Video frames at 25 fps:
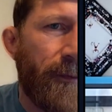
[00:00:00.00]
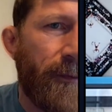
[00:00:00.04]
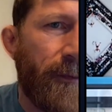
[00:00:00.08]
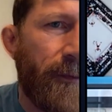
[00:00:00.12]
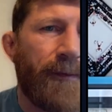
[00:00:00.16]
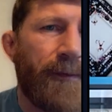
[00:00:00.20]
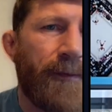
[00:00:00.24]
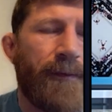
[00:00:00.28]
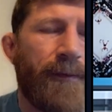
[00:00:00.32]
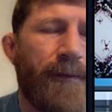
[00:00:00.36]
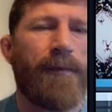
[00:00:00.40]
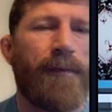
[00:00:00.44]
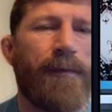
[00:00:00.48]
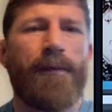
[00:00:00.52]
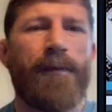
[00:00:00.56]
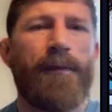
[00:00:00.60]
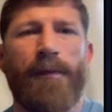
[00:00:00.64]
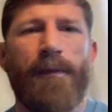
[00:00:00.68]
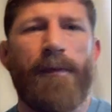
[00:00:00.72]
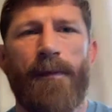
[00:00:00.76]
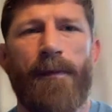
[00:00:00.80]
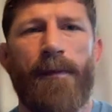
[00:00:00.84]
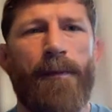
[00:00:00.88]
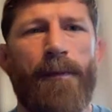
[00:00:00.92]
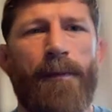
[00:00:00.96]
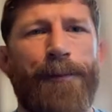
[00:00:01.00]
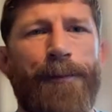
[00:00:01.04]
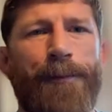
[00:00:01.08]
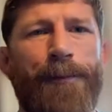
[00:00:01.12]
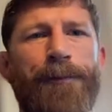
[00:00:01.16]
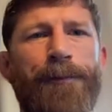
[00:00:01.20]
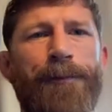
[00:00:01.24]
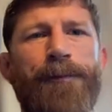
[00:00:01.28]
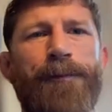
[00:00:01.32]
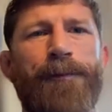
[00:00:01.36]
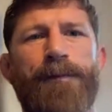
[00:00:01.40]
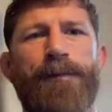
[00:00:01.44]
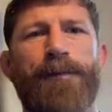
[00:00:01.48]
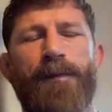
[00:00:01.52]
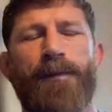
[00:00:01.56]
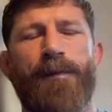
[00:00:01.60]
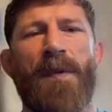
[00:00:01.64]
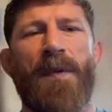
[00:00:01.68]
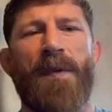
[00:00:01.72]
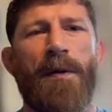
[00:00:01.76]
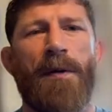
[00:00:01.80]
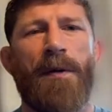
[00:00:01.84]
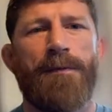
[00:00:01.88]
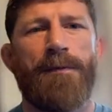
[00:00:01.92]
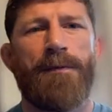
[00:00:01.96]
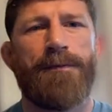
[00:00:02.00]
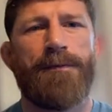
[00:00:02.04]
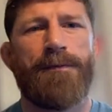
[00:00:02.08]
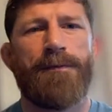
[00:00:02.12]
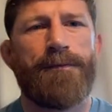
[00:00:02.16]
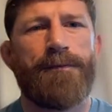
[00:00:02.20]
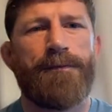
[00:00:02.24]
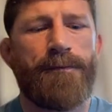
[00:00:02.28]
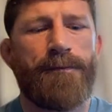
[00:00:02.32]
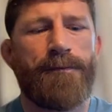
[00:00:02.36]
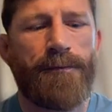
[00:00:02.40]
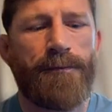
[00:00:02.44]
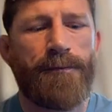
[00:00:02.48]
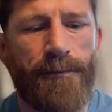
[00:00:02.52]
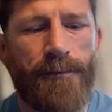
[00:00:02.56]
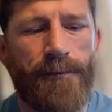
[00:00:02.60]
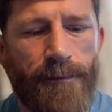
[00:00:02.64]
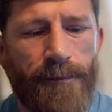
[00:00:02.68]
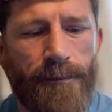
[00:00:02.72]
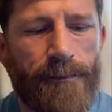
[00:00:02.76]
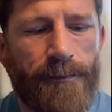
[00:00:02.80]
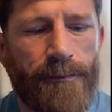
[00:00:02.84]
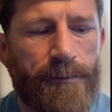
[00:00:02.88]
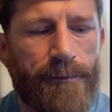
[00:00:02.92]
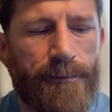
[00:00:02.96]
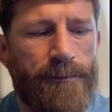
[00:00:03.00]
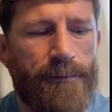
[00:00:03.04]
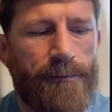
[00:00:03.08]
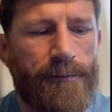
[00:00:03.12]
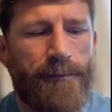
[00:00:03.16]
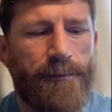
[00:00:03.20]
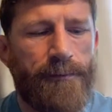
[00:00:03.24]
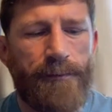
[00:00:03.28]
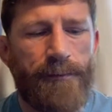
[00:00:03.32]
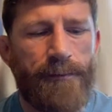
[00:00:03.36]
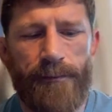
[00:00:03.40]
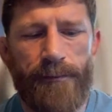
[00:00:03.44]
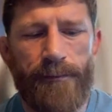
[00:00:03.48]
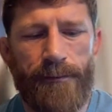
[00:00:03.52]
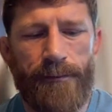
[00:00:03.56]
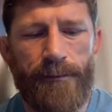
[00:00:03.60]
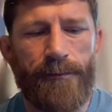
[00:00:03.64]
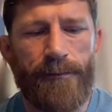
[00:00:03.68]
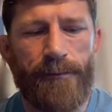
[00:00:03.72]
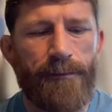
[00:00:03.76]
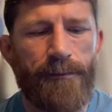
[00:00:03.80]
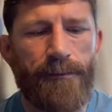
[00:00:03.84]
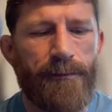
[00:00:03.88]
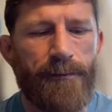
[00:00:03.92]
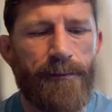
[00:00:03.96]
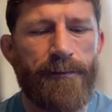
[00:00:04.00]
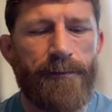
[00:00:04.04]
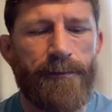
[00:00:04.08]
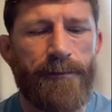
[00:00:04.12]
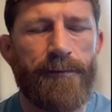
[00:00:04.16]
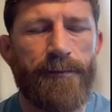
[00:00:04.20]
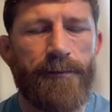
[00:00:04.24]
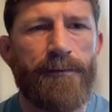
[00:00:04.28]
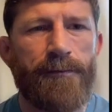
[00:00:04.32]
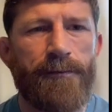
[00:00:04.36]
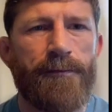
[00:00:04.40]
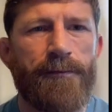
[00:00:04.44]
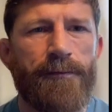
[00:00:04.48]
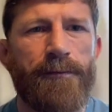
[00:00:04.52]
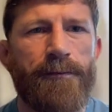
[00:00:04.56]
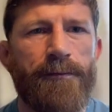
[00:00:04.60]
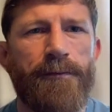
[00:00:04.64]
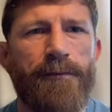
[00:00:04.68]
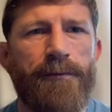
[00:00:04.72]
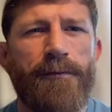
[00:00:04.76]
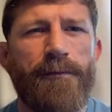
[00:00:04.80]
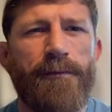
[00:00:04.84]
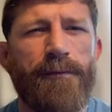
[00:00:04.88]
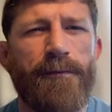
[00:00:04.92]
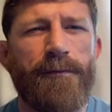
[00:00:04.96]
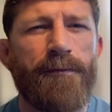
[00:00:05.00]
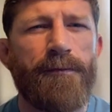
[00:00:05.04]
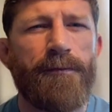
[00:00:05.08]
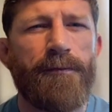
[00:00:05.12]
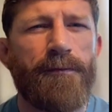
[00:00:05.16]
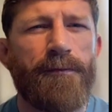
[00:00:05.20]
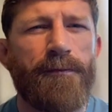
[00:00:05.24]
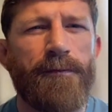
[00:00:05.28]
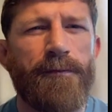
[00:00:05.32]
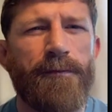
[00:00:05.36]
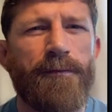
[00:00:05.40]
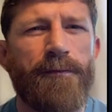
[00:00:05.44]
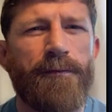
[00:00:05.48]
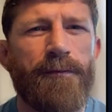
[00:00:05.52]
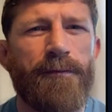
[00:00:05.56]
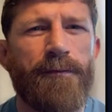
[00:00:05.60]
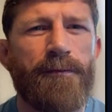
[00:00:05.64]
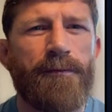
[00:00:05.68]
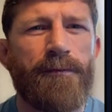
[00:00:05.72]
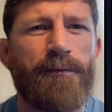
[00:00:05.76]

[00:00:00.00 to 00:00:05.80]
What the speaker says: [no speech]